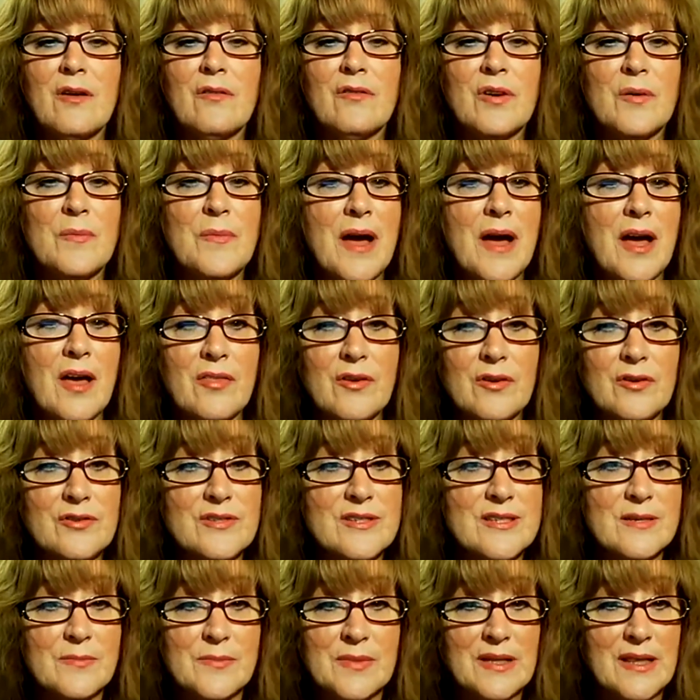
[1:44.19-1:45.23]
from other
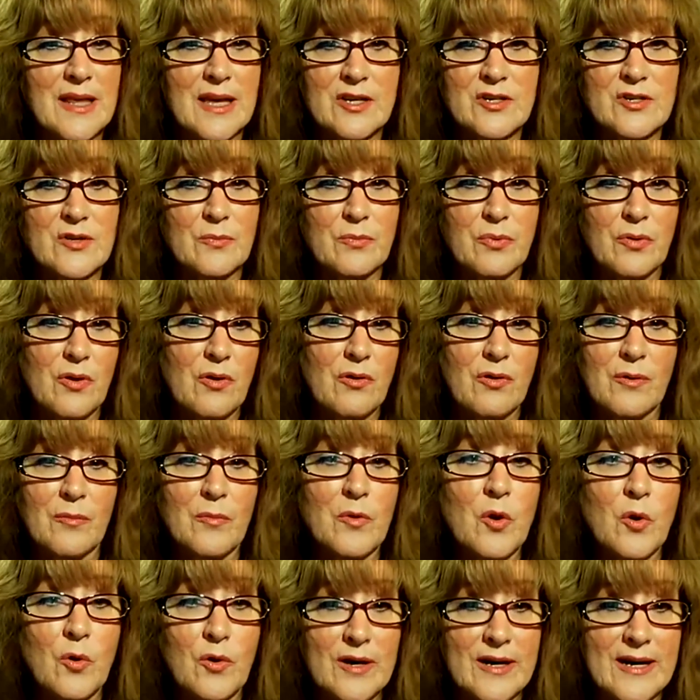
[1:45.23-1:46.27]
simulation
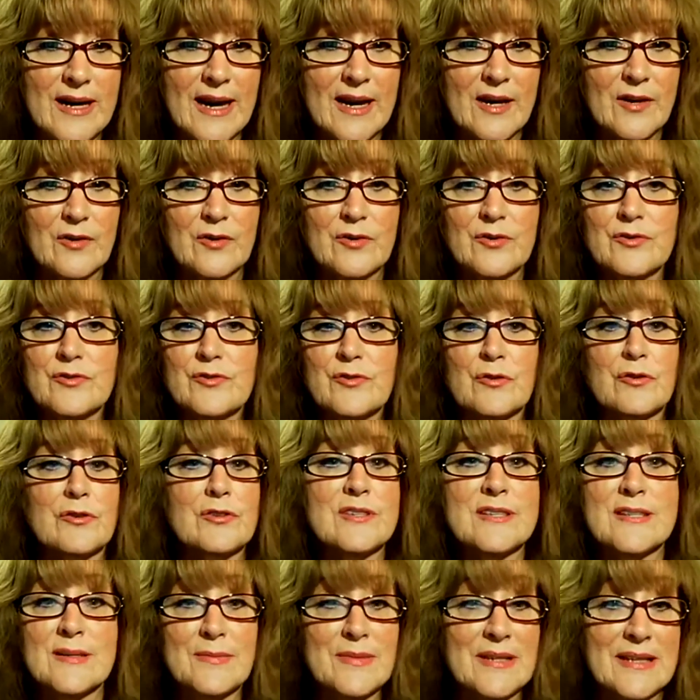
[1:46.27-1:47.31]
program coordinators or
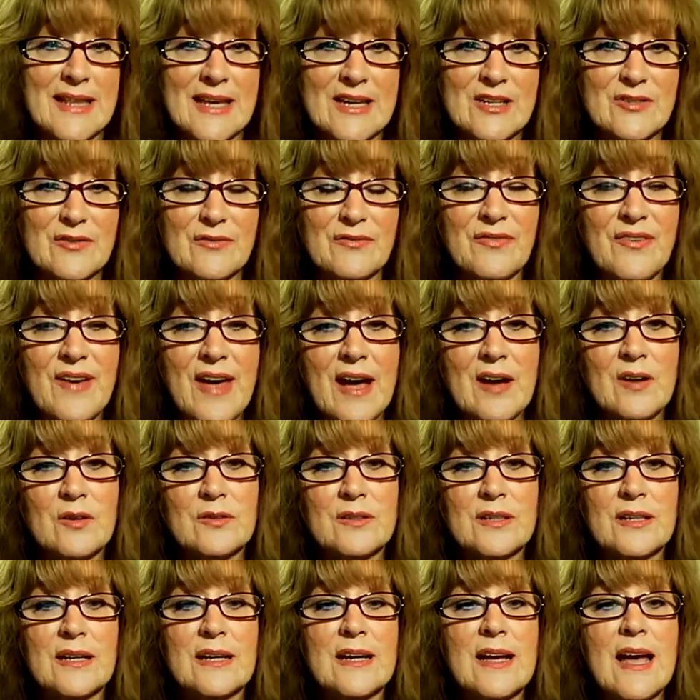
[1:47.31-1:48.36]
simulation
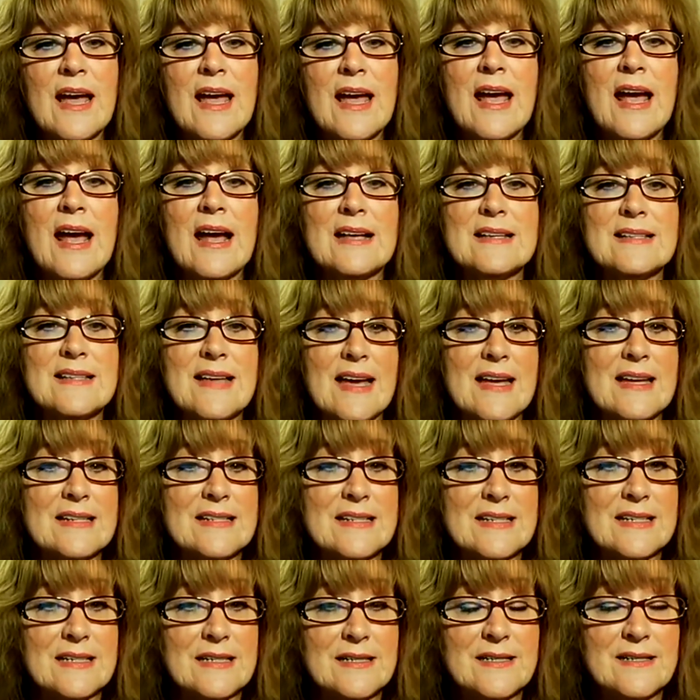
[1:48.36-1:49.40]
faculty as I
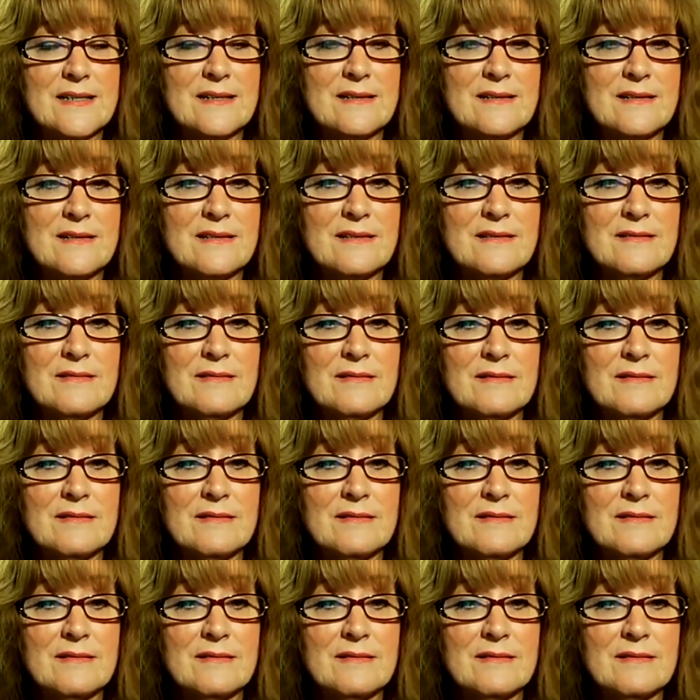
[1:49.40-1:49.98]
attend